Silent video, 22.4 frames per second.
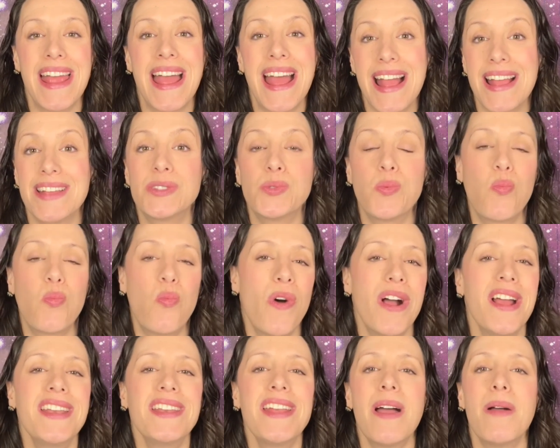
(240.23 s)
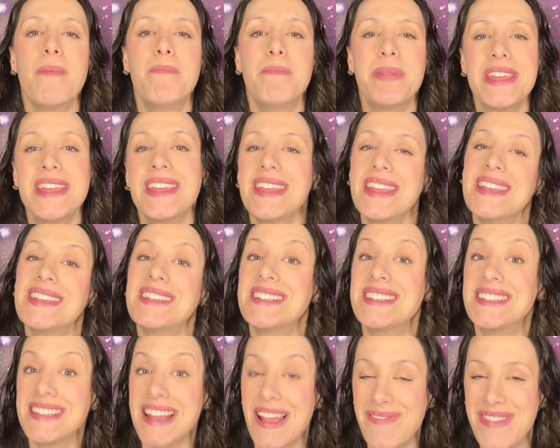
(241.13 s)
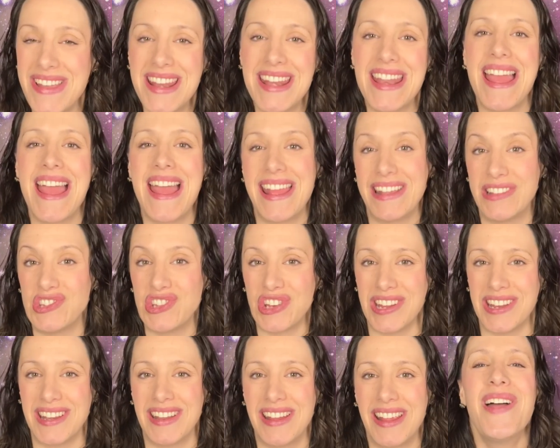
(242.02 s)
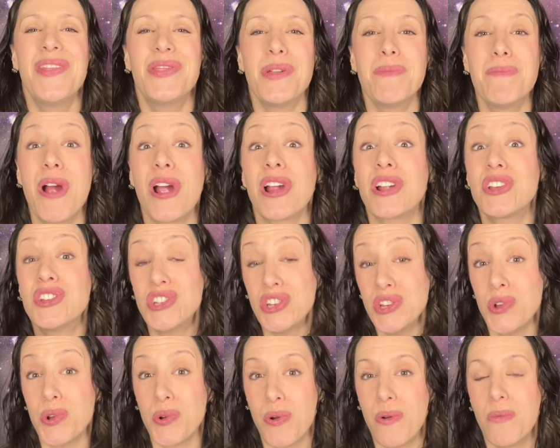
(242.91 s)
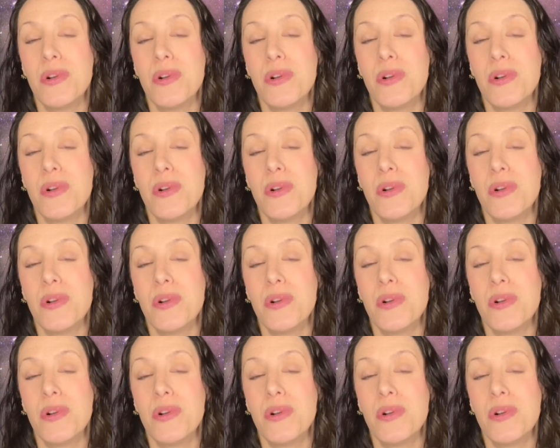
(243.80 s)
has one BE-7 engine the Mark II,